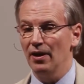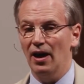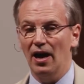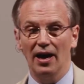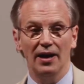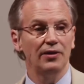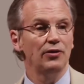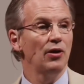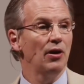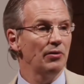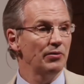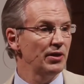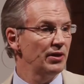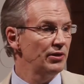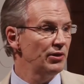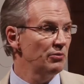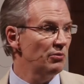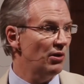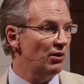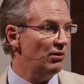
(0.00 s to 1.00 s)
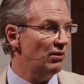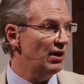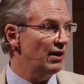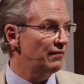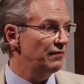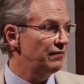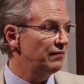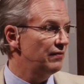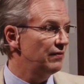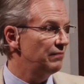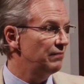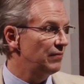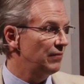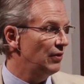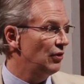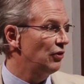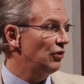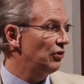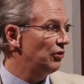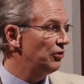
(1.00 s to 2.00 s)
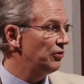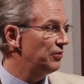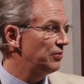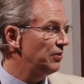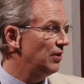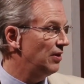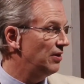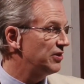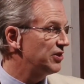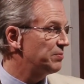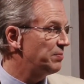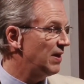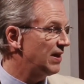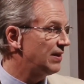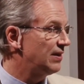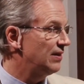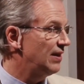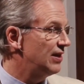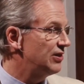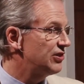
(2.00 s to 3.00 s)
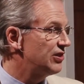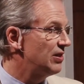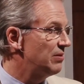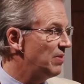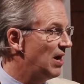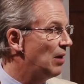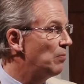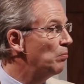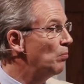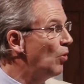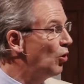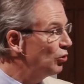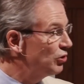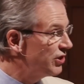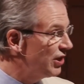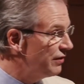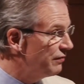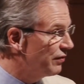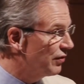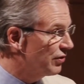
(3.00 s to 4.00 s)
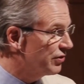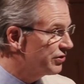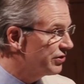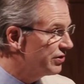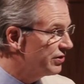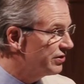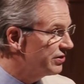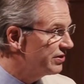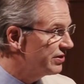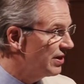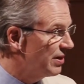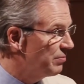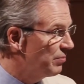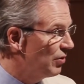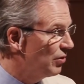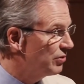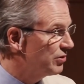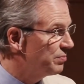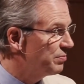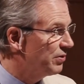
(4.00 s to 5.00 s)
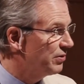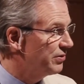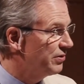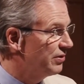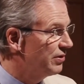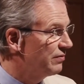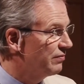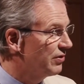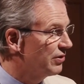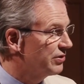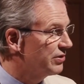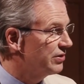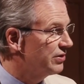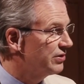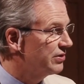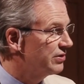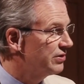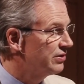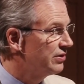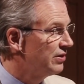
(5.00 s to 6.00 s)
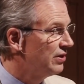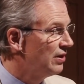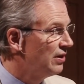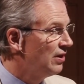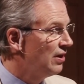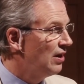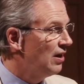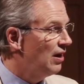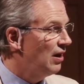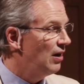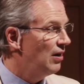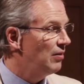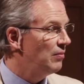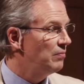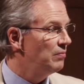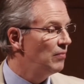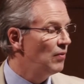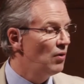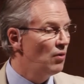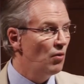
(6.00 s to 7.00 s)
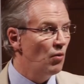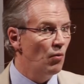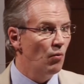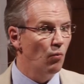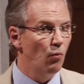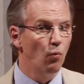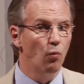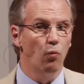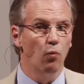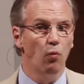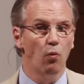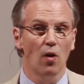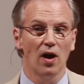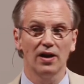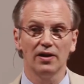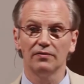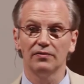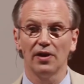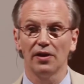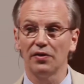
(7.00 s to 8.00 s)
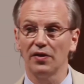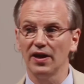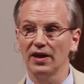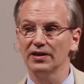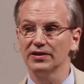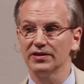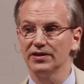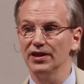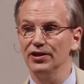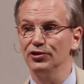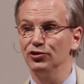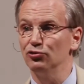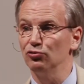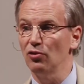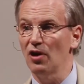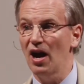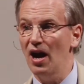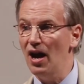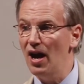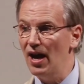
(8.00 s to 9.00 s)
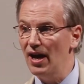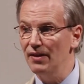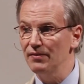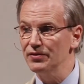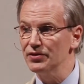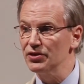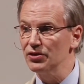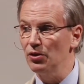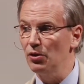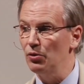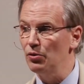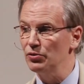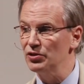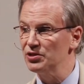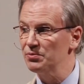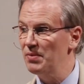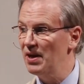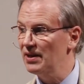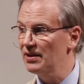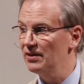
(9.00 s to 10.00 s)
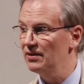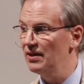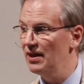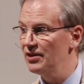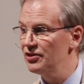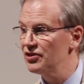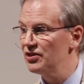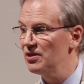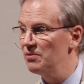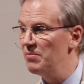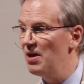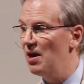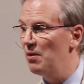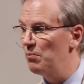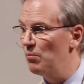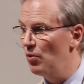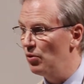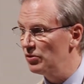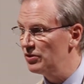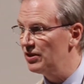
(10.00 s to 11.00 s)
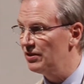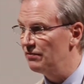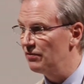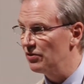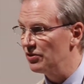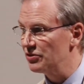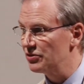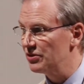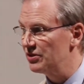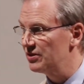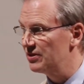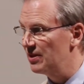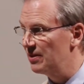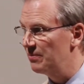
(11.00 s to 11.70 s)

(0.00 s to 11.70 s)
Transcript: I know that you all have heard uh, speculation about multiverses and multiple universes. Um, one of the things that drives the whole speculation about multiverses